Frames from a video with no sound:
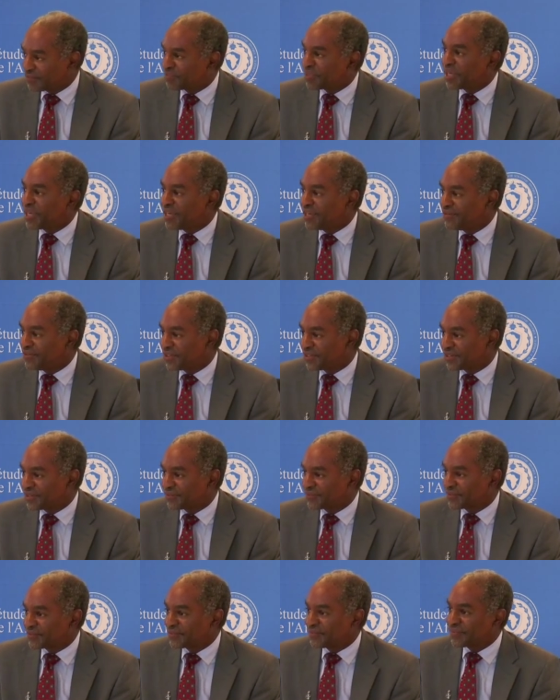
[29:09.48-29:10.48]
behavior
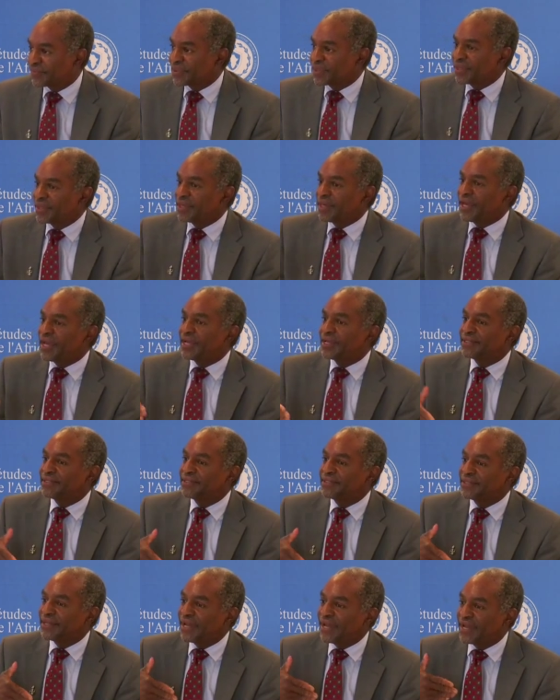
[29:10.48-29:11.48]

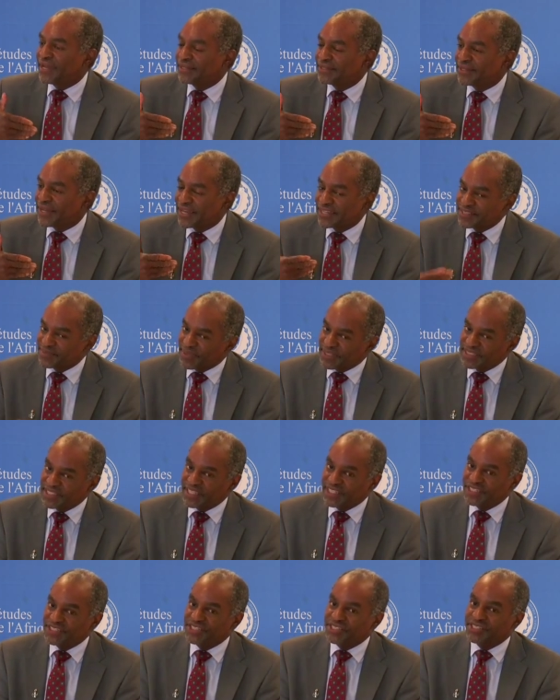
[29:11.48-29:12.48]
and and
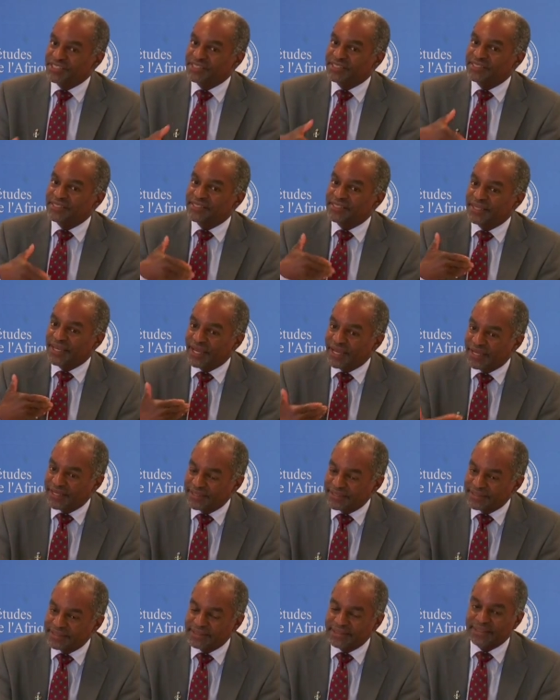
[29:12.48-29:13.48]
expectations
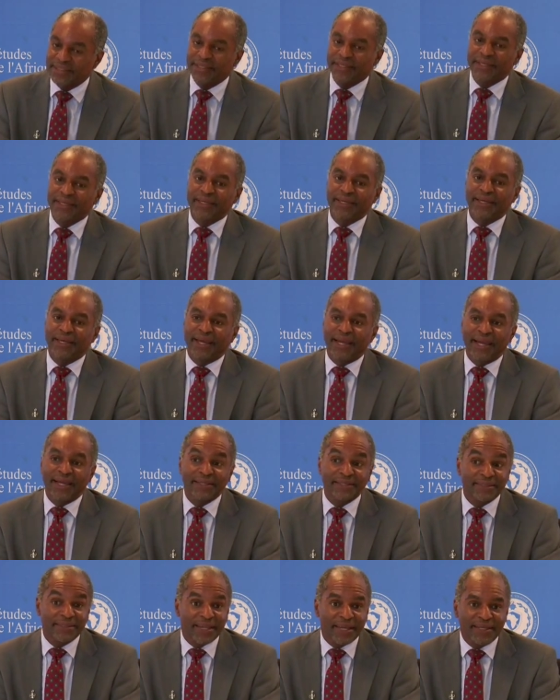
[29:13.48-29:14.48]
and
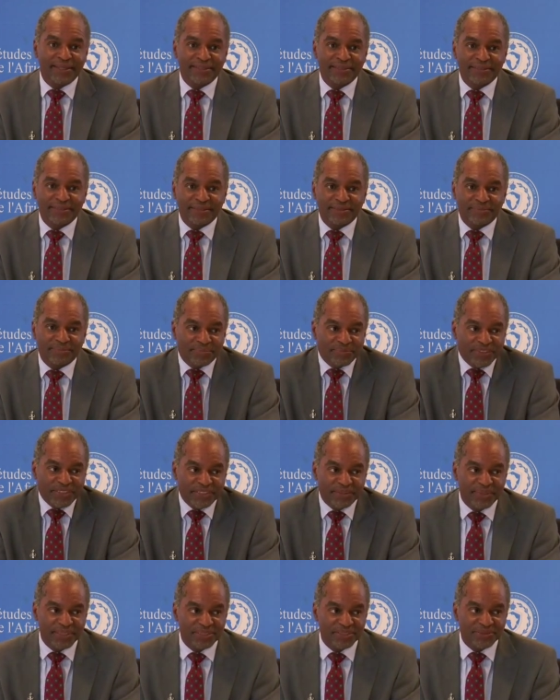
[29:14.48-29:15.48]
and and
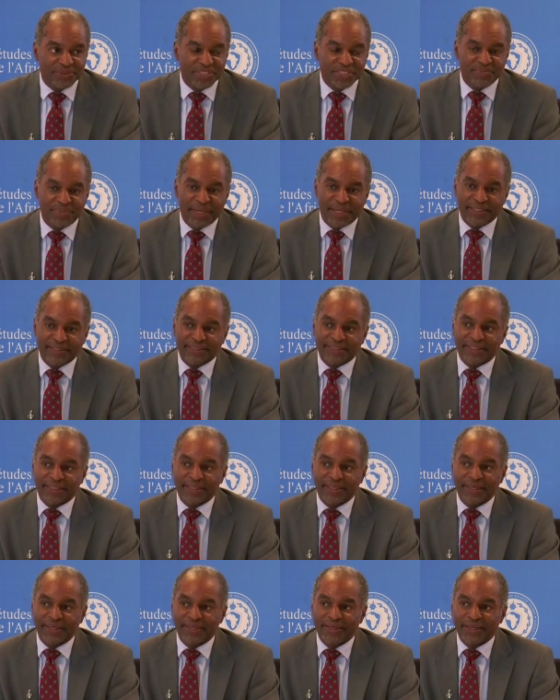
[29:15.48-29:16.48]
fundamental respect.
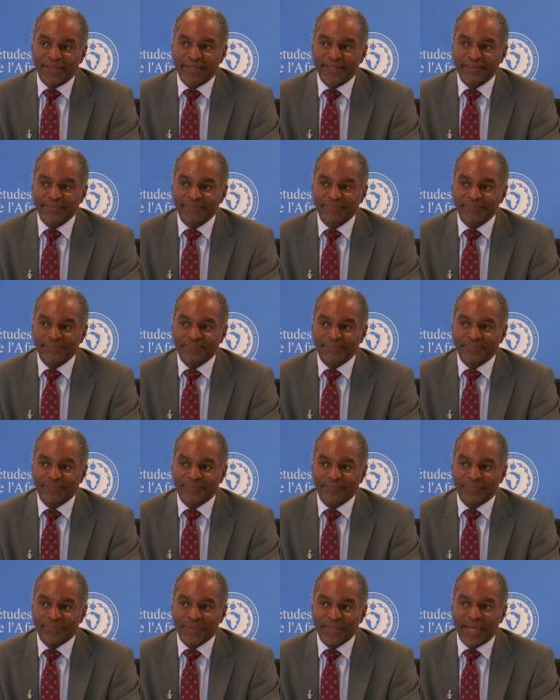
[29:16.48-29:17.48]
Um,
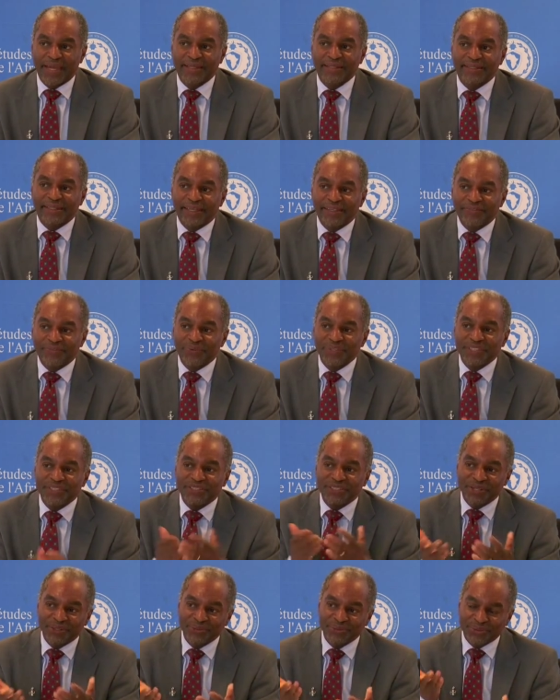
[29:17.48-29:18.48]
and if we
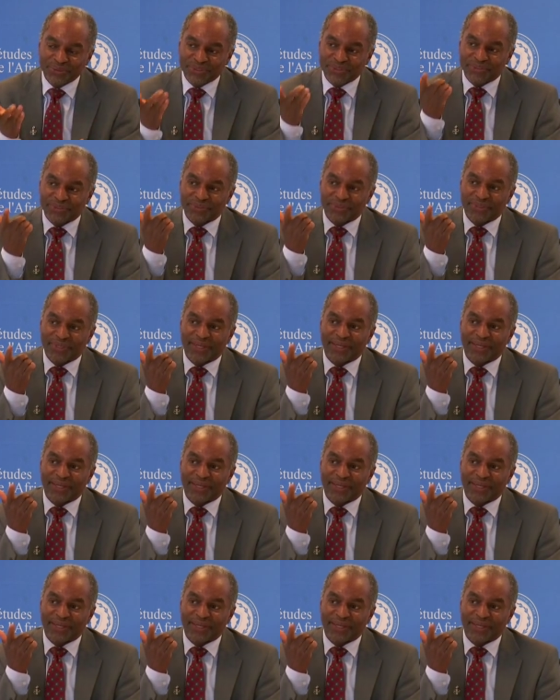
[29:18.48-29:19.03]
don't